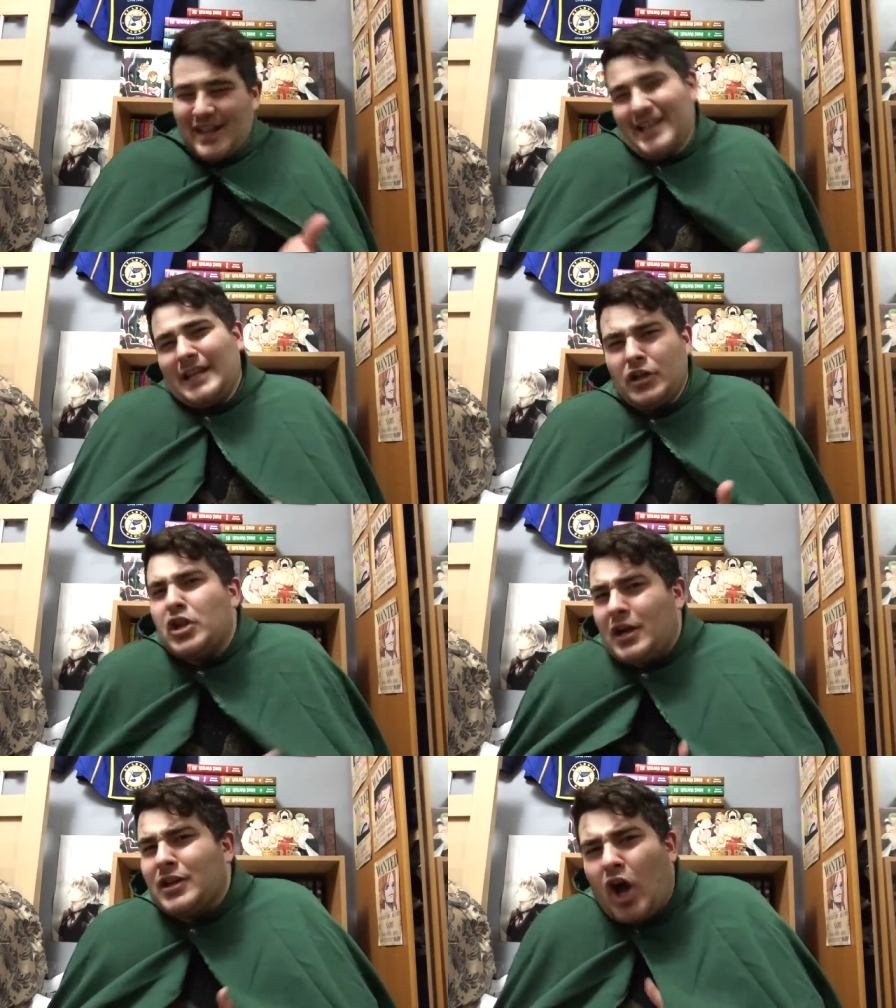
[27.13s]
Like, not,
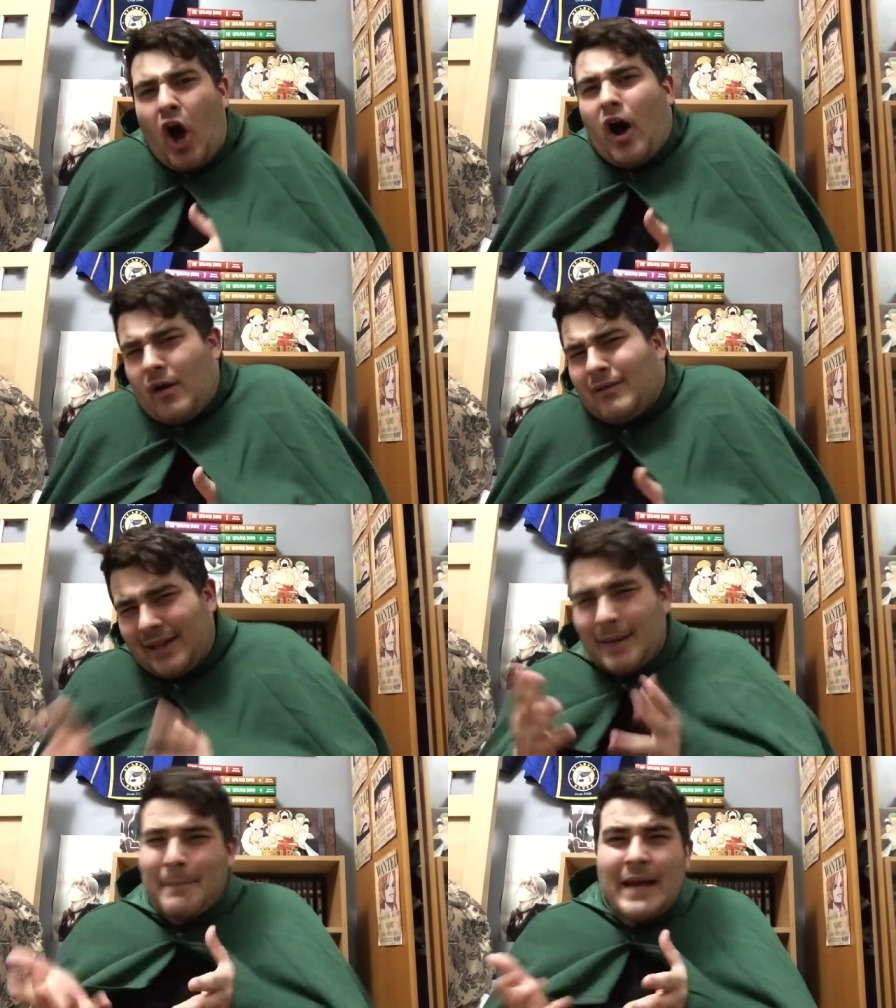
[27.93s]
not, not,
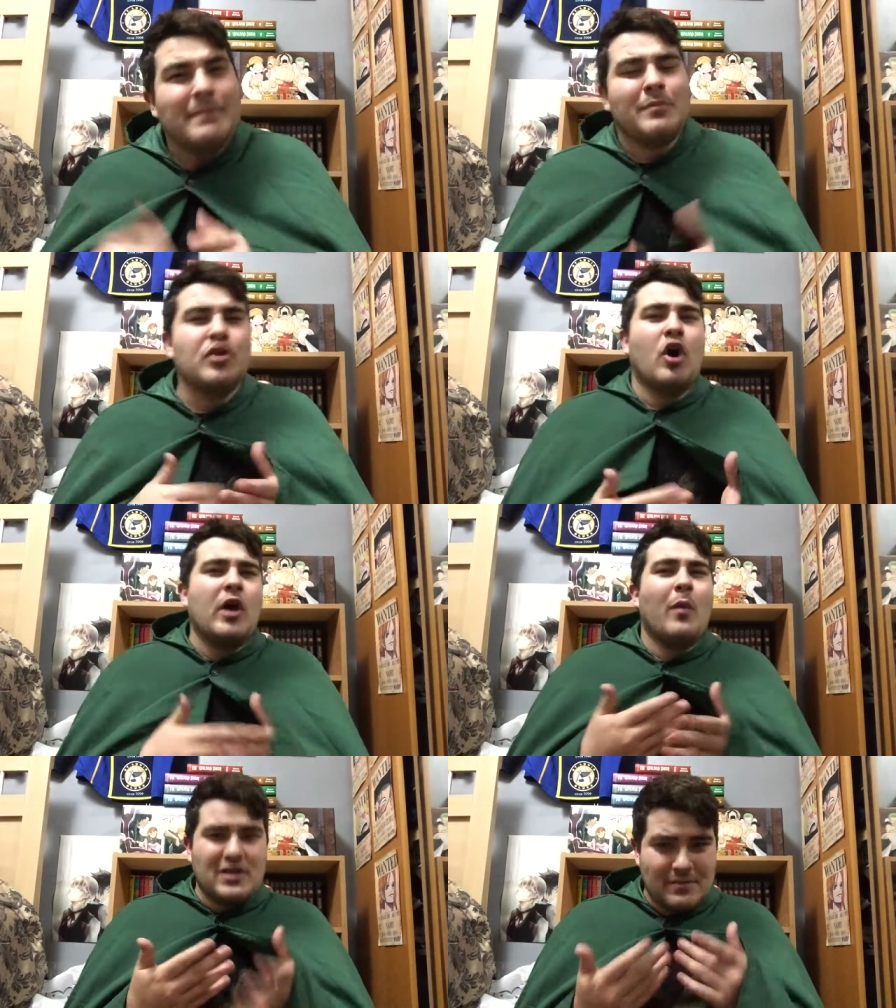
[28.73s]
like, maybe, but no,
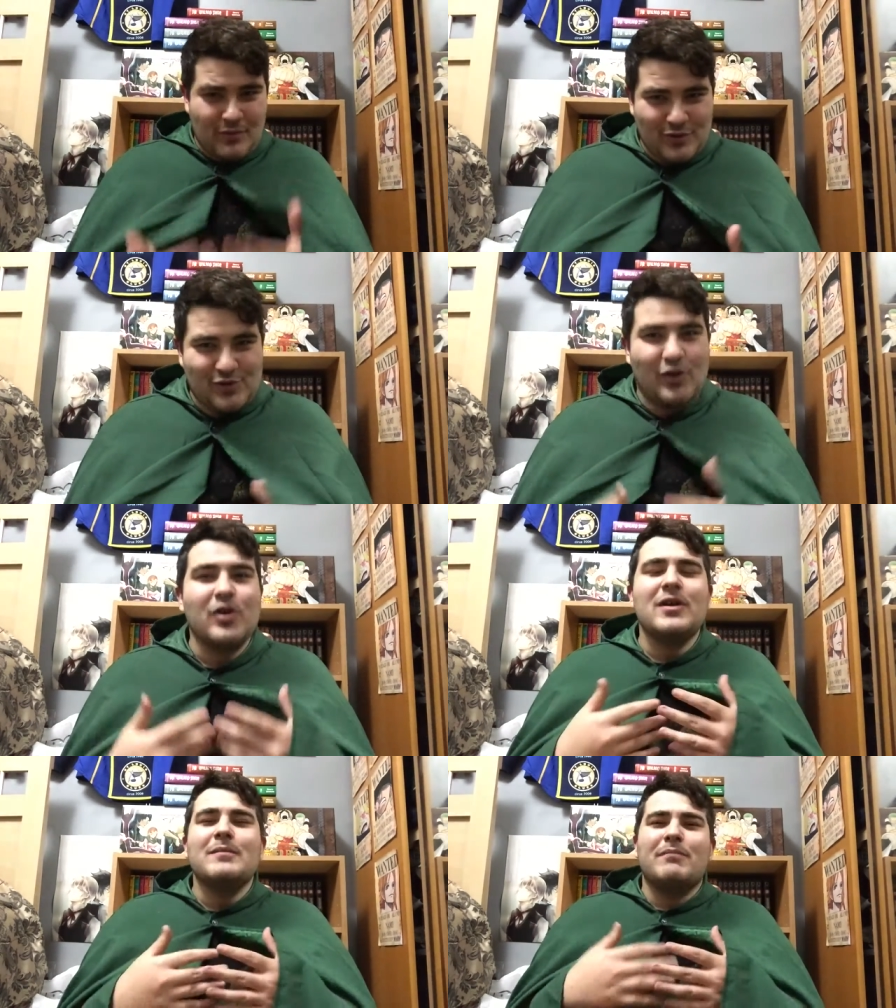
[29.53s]
it was emotional.
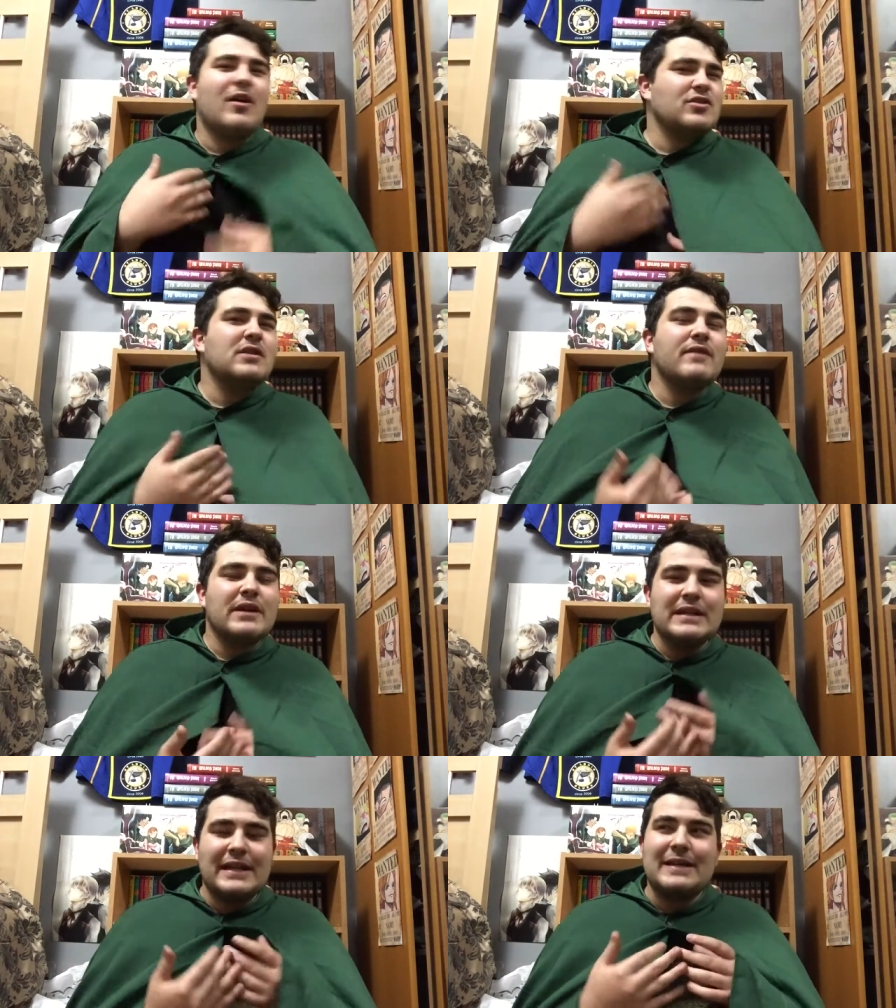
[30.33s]
But also
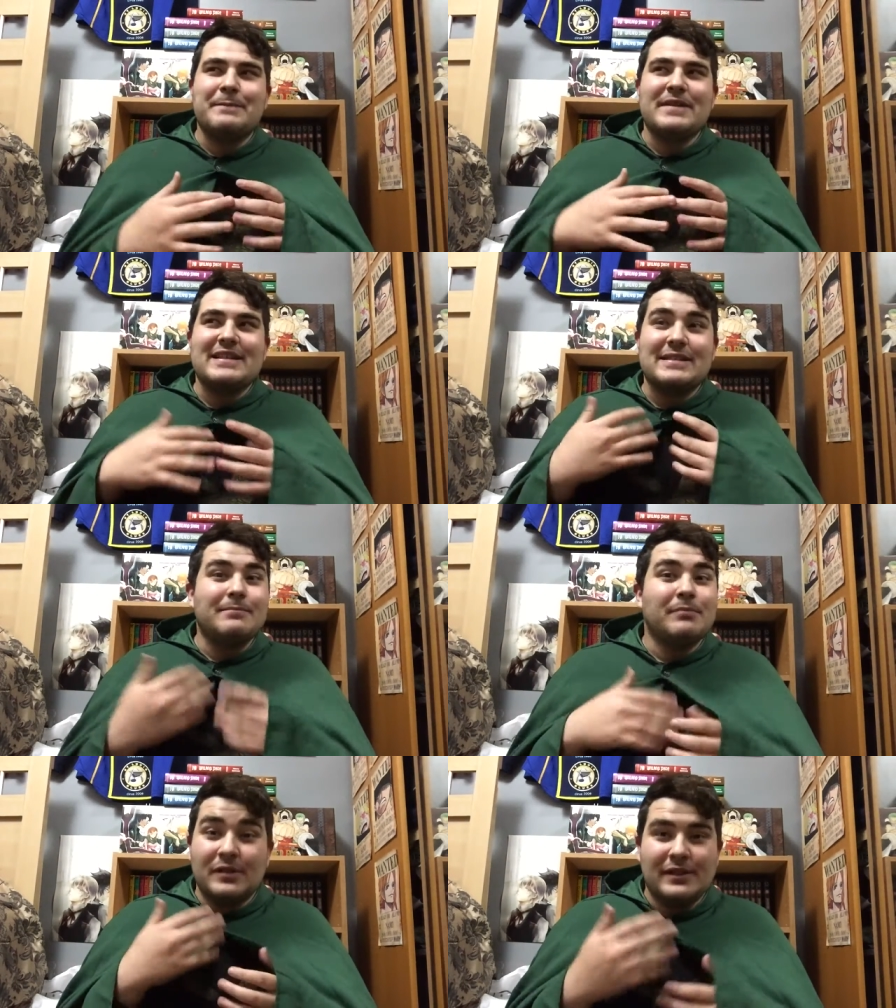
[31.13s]
very, like,
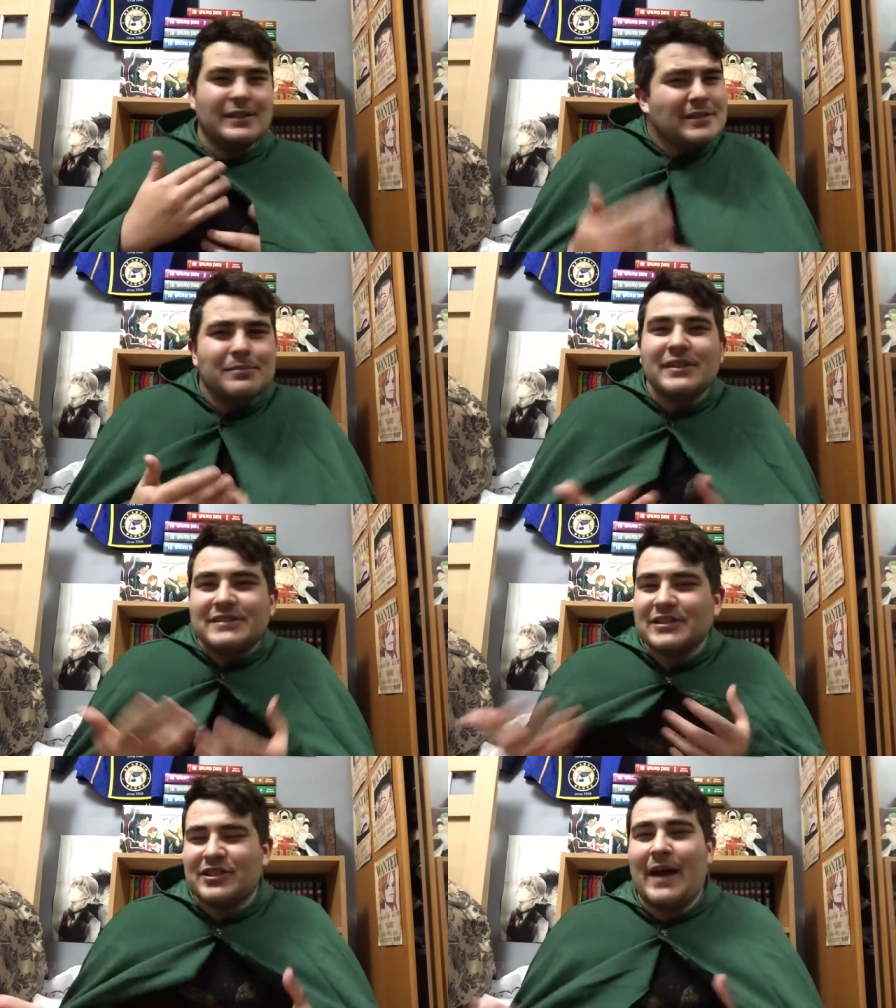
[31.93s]
symbol, a
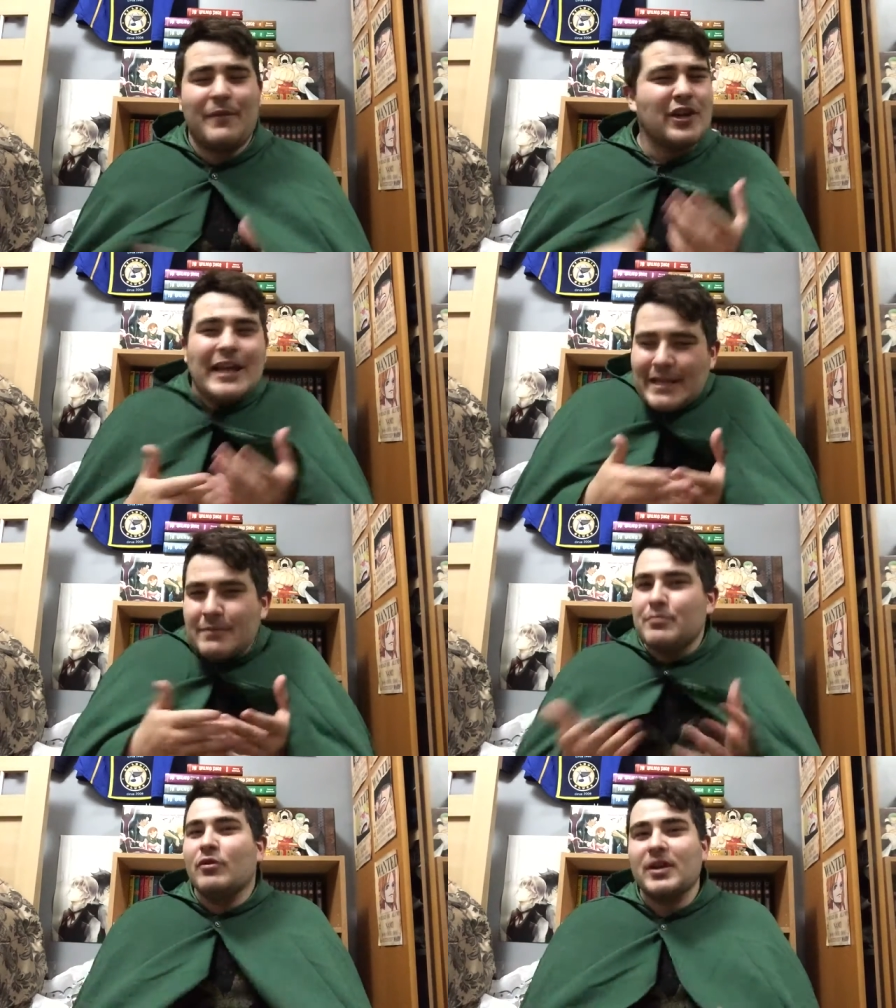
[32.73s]
simplistic chapter. It, can
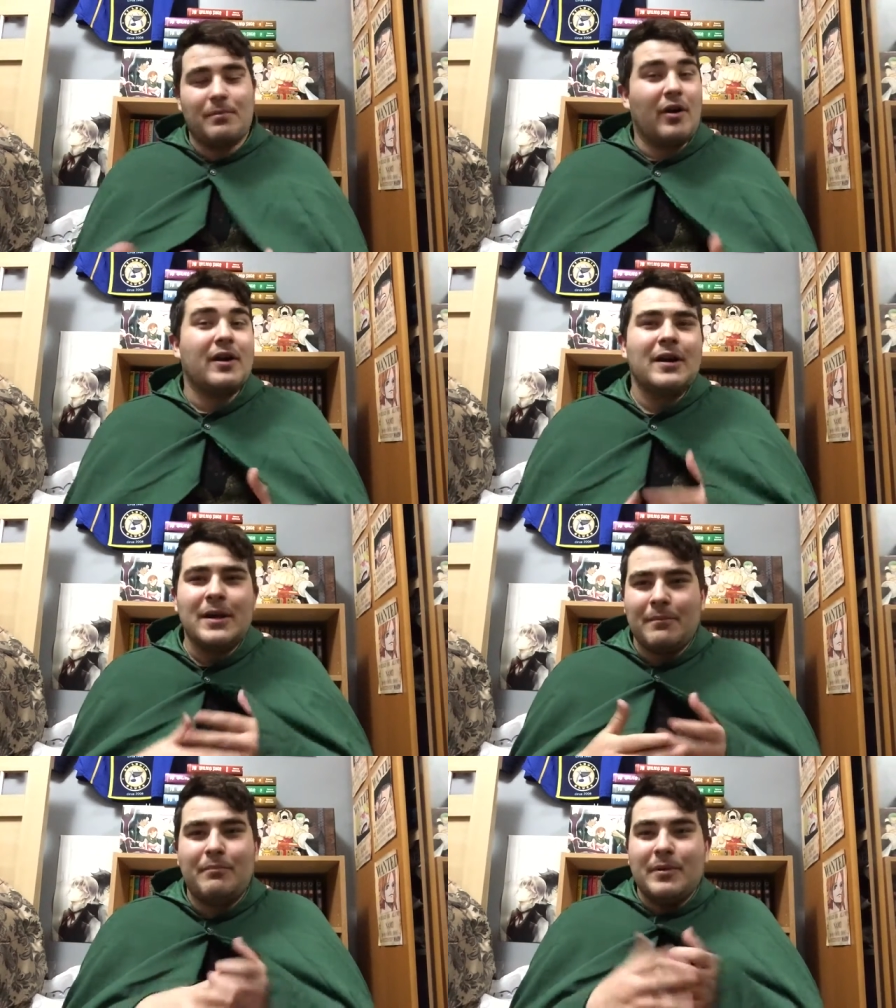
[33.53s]
be broken apart,
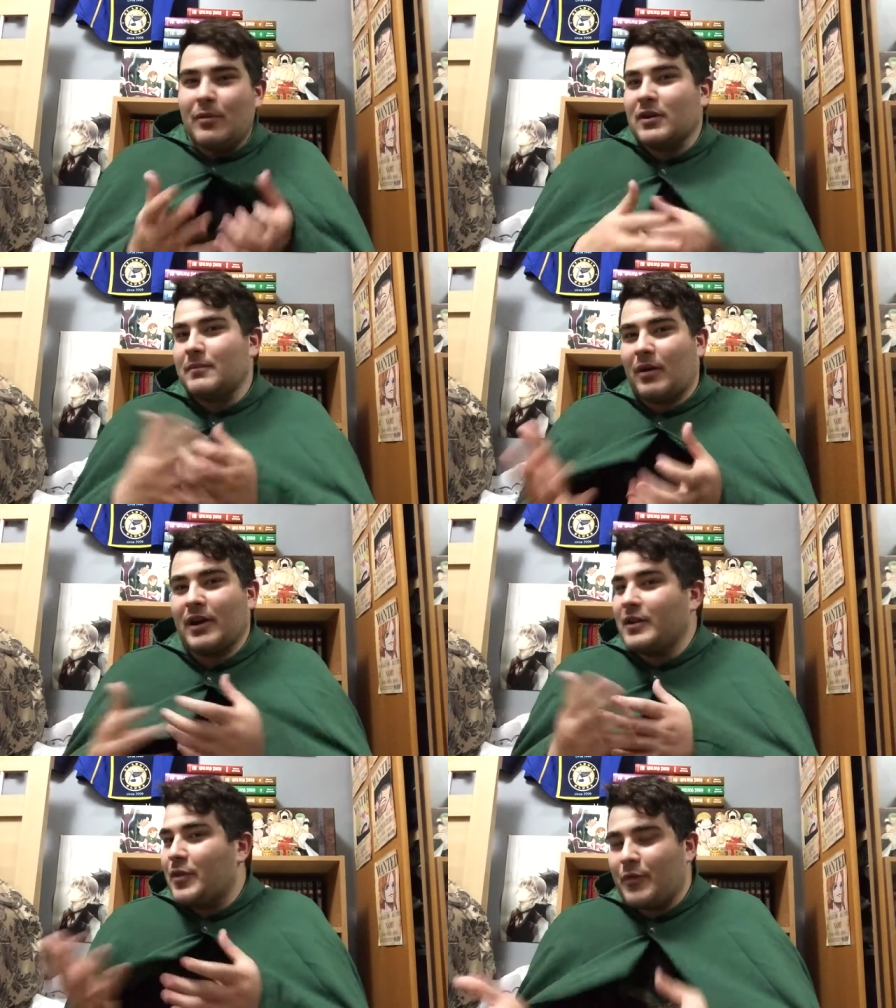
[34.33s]
be broken
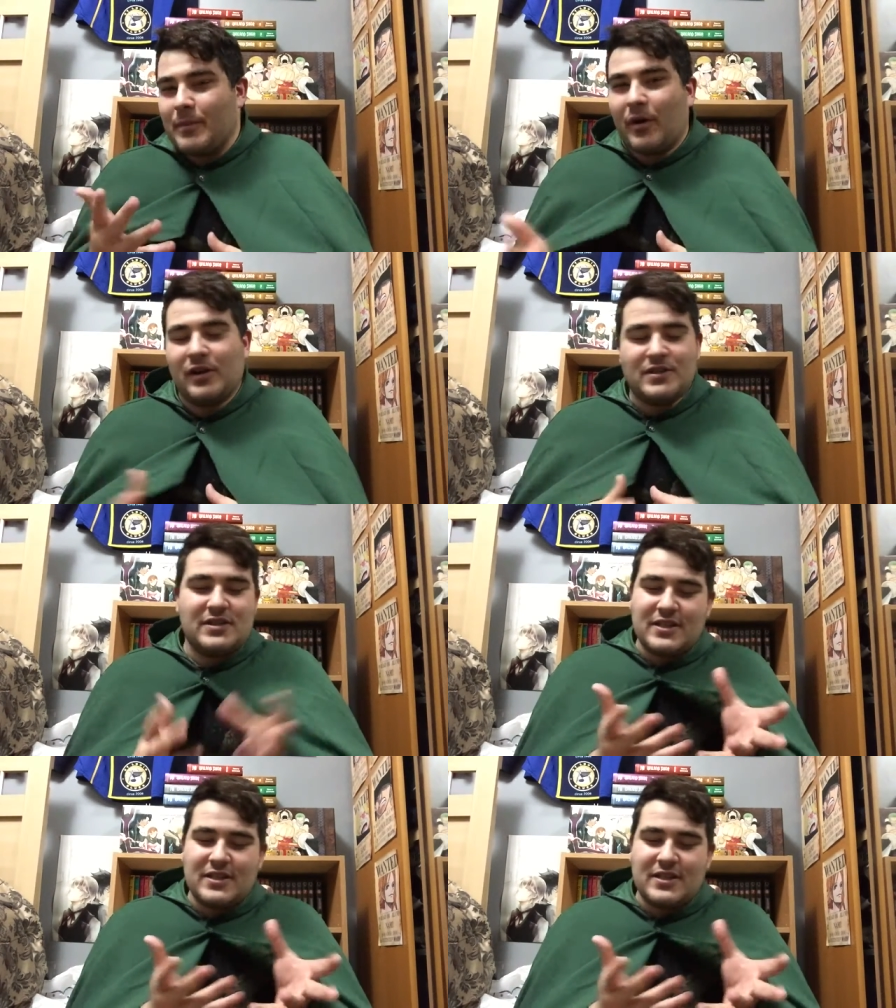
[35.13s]
apart into three parts.